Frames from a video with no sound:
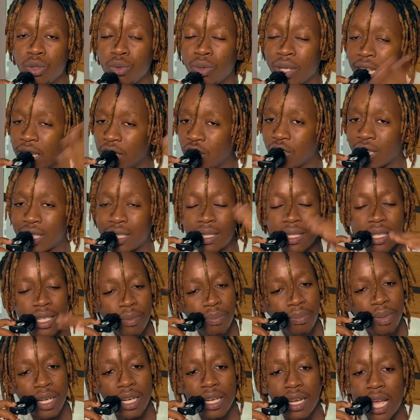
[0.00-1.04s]
You can just
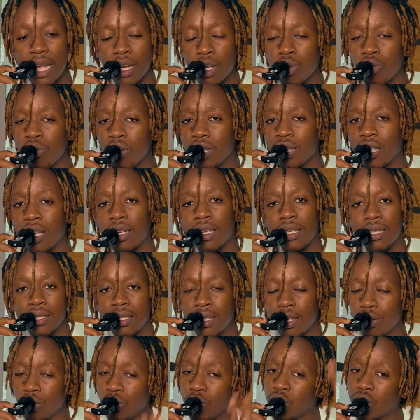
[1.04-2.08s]
sleep at night knowing that,
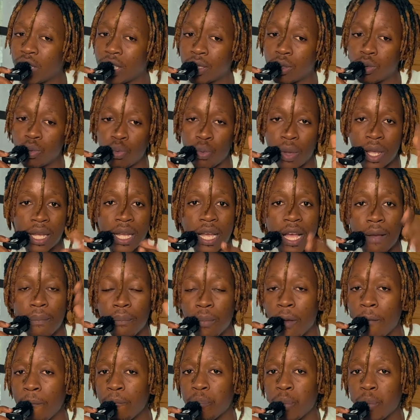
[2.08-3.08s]
except you just wake up,